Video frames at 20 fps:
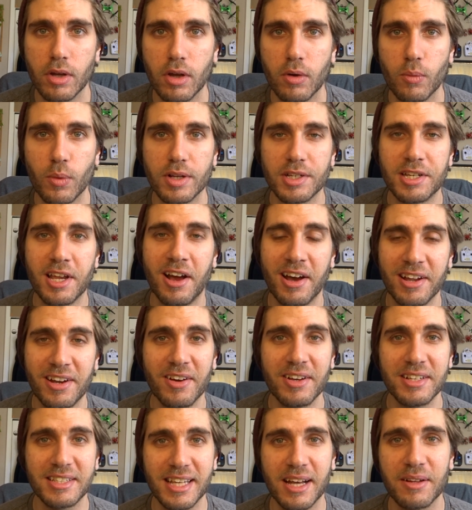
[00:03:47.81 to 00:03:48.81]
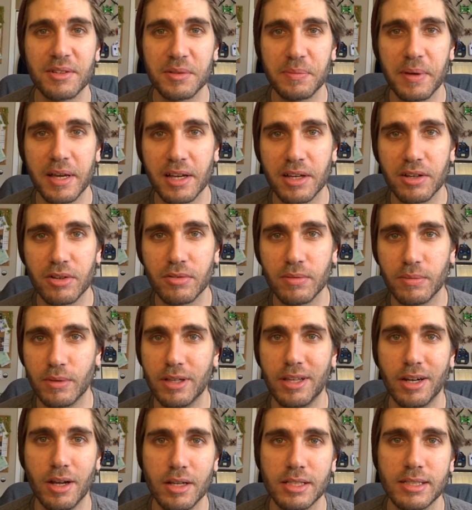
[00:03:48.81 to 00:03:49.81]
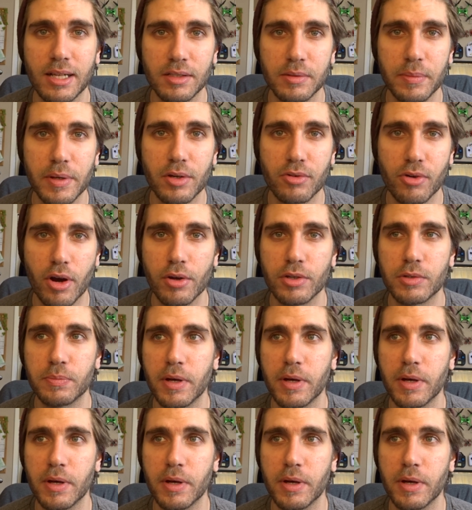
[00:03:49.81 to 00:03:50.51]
which I know it sounds a bit, you know, it sounds a bit gross,